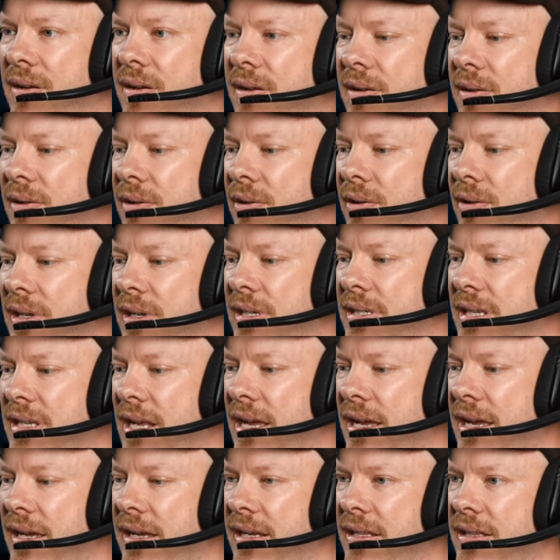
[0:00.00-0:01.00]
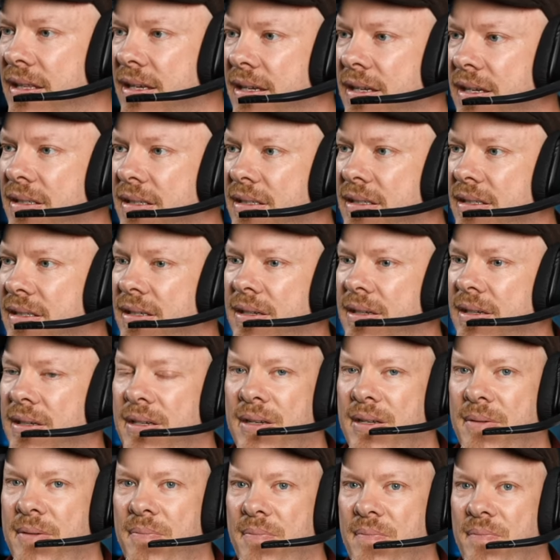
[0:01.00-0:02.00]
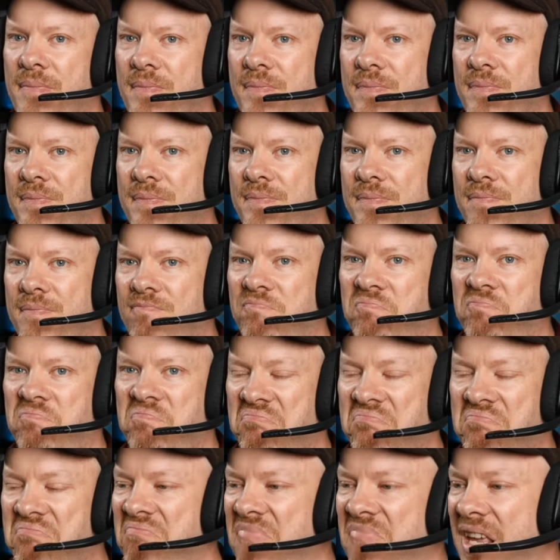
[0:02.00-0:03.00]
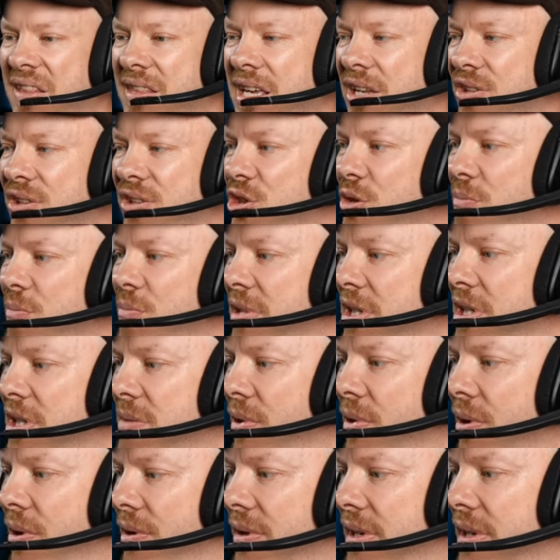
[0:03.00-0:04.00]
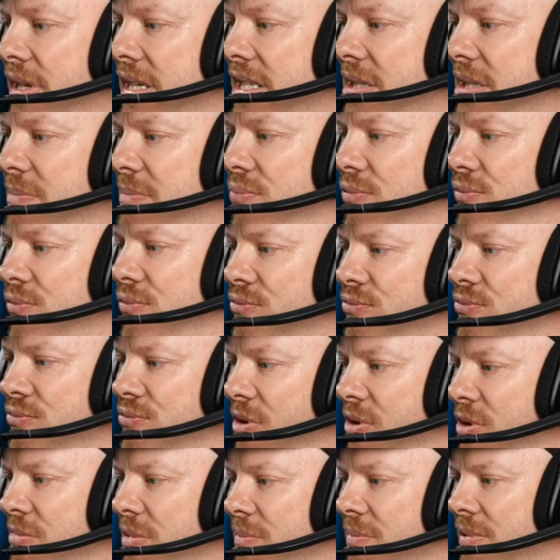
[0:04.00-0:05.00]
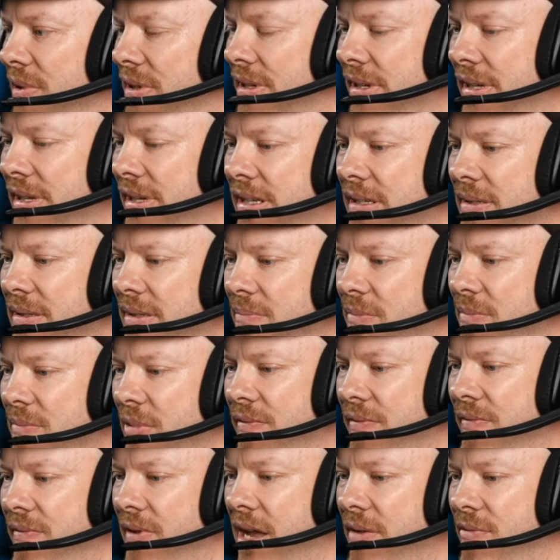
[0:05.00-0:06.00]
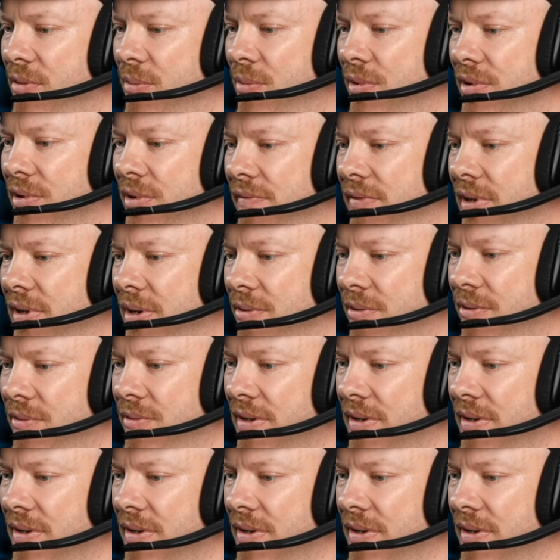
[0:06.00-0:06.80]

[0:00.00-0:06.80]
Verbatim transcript: gotta say that um, that jumping spider is probably my favourite one to photograph.